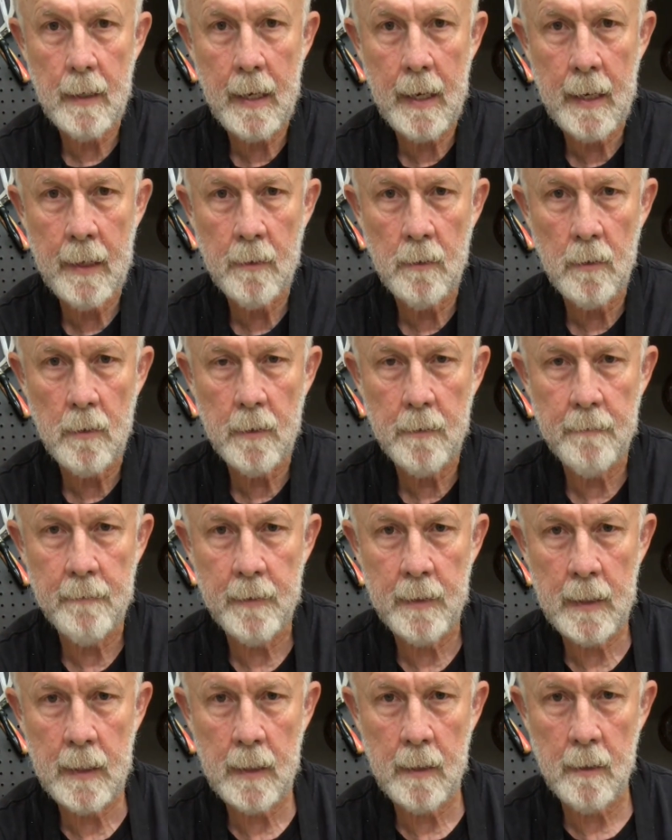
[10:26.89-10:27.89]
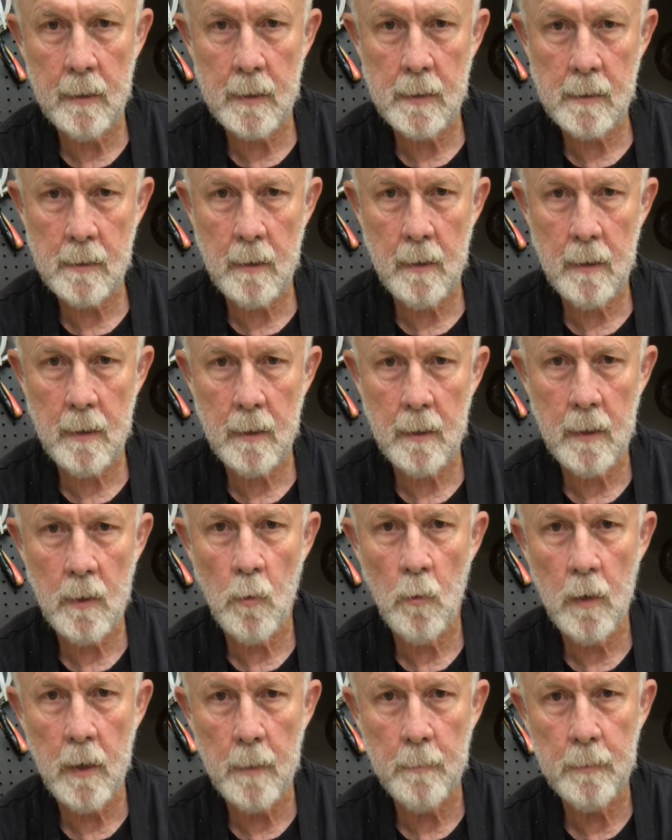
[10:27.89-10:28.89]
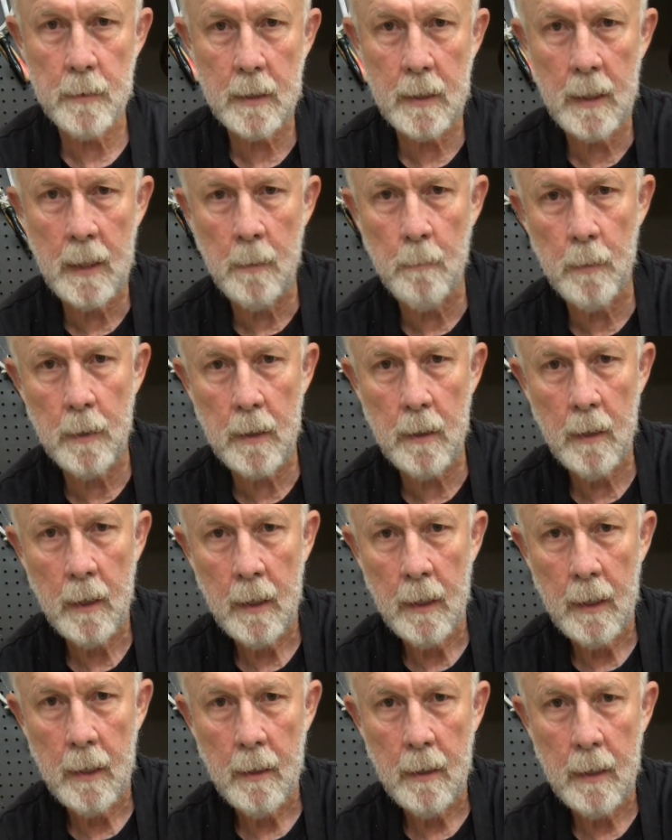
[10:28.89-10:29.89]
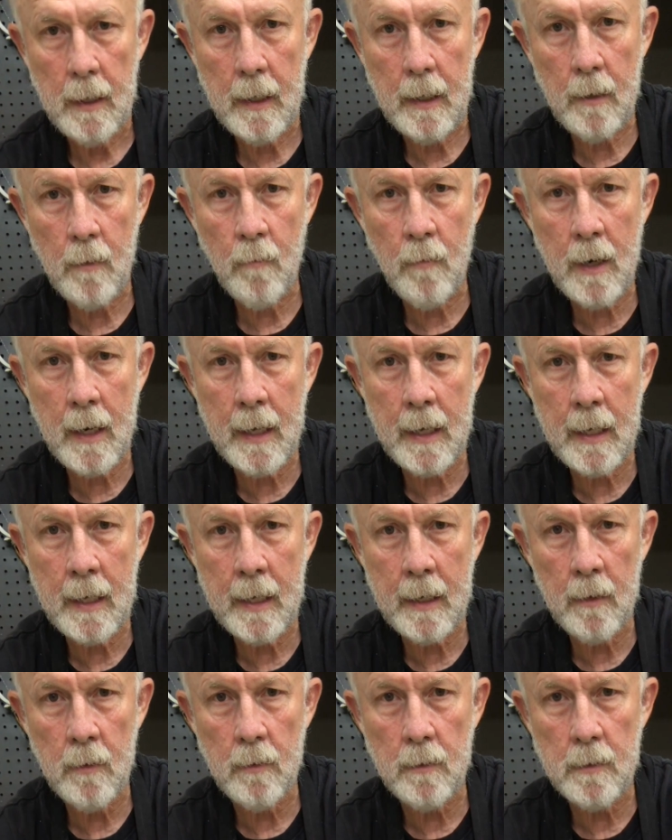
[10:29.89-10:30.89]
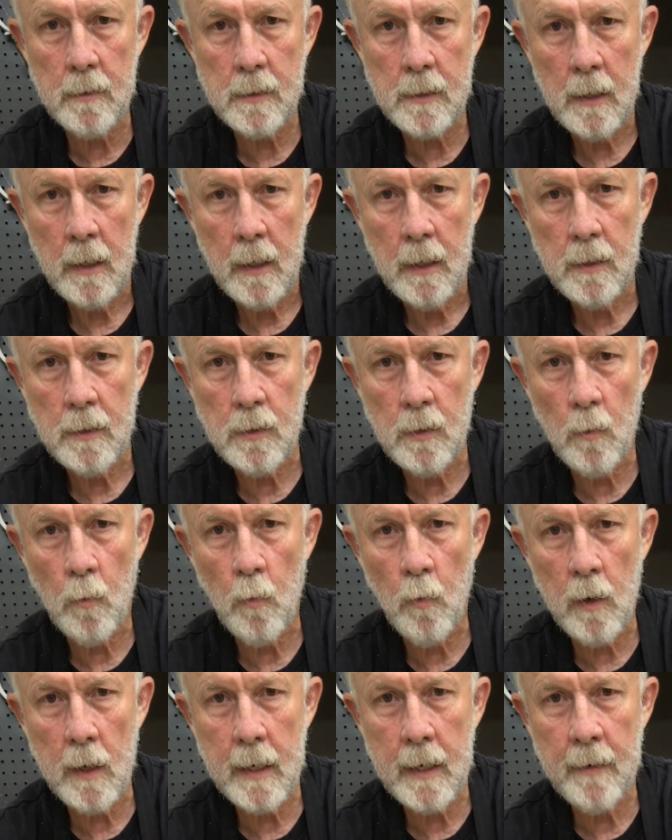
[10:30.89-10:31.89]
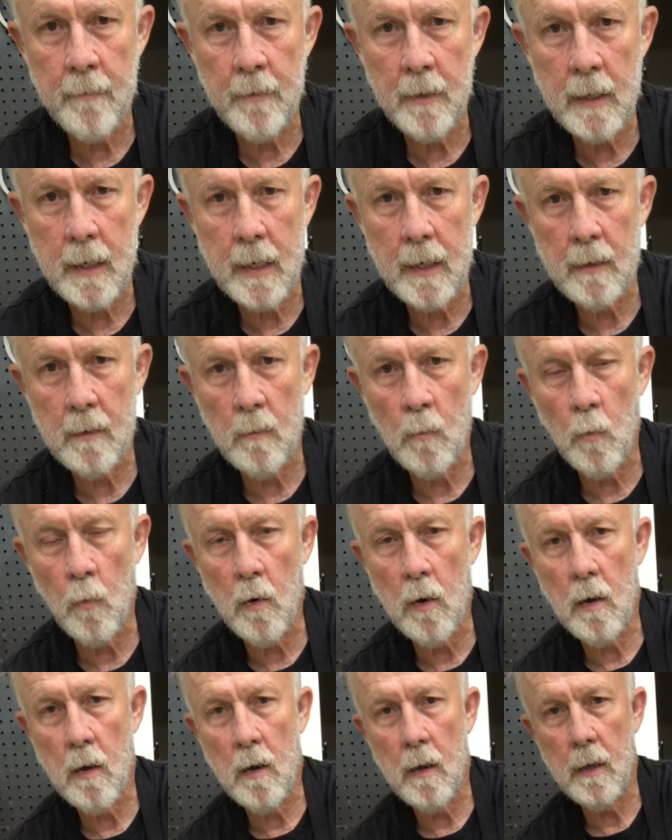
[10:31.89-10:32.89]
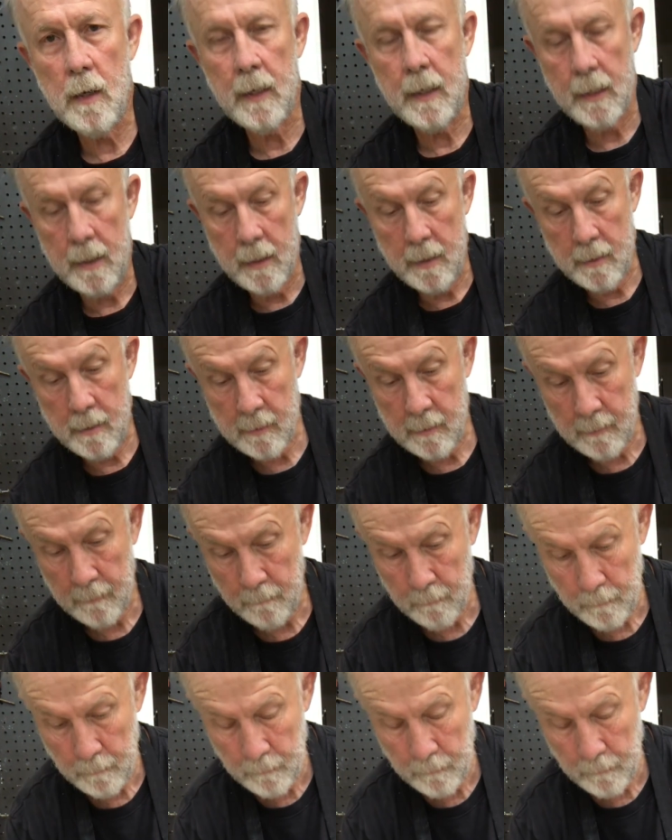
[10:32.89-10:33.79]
handle of the needle is gonna go up to keep it at right angles to whatever that wall is.